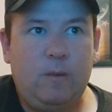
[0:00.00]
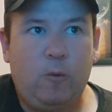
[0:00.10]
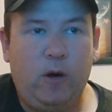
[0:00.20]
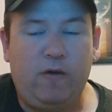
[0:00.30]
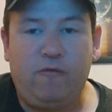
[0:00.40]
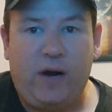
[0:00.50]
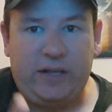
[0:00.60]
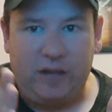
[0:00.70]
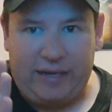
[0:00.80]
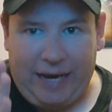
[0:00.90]
We are
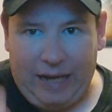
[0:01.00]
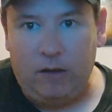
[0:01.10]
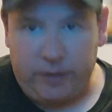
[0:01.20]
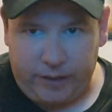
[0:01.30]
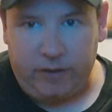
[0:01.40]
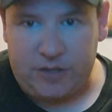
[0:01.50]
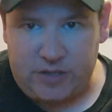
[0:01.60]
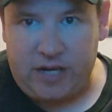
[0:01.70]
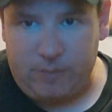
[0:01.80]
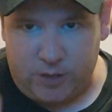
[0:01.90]
fighting like hell here in the
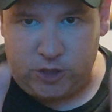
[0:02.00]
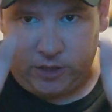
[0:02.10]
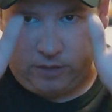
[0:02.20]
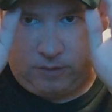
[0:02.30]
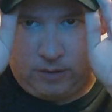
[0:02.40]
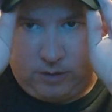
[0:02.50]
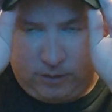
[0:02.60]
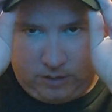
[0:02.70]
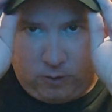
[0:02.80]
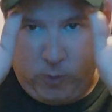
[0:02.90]
state of Michigan.
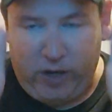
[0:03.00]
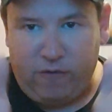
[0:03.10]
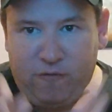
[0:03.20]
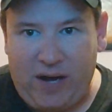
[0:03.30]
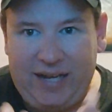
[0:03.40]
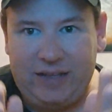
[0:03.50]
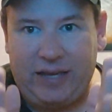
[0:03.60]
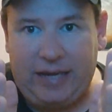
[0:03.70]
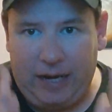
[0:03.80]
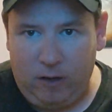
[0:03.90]
We are fighting
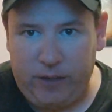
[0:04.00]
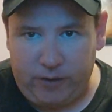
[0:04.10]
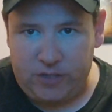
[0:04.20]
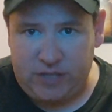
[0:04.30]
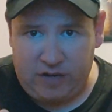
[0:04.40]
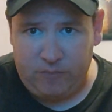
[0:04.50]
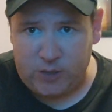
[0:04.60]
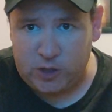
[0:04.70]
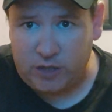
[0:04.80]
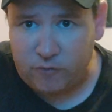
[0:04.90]
like hell here in the state of
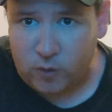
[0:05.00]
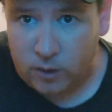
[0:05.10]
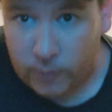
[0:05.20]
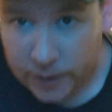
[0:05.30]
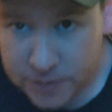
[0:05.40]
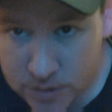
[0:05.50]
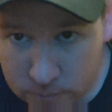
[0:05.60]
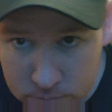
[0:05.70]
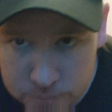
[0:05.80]
Michigan for our rights.